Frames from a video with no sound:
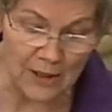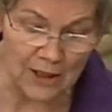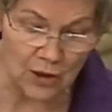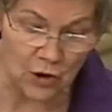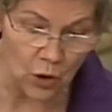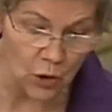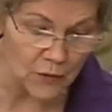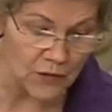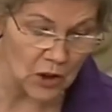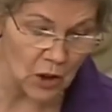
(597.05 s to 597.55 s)

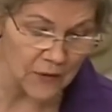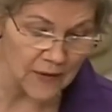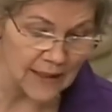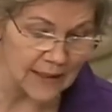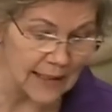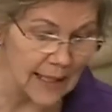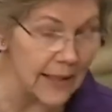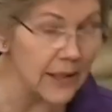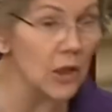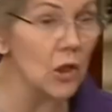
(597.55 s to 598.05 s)
serves on the
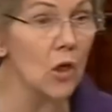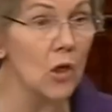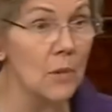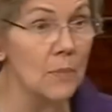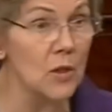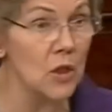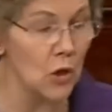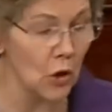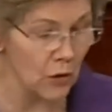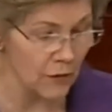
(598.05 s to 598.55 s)
Senate
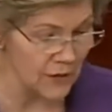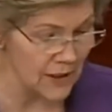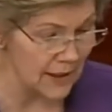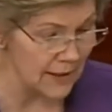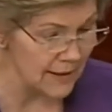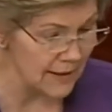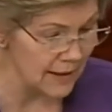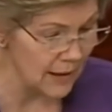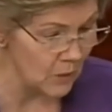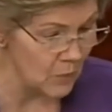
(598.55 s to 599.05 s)
Armed
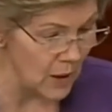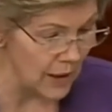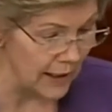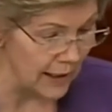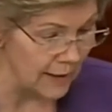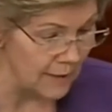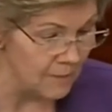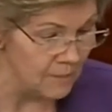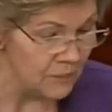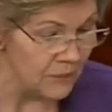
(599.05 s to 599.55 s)
Services
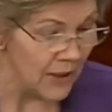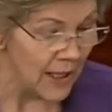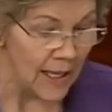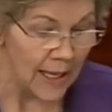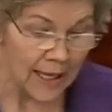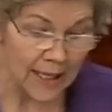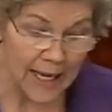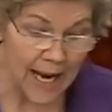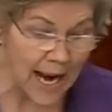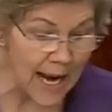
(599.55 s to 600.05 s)
Committee.
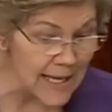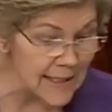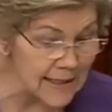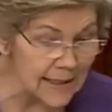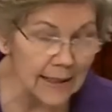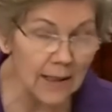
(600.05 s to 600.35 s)
And as a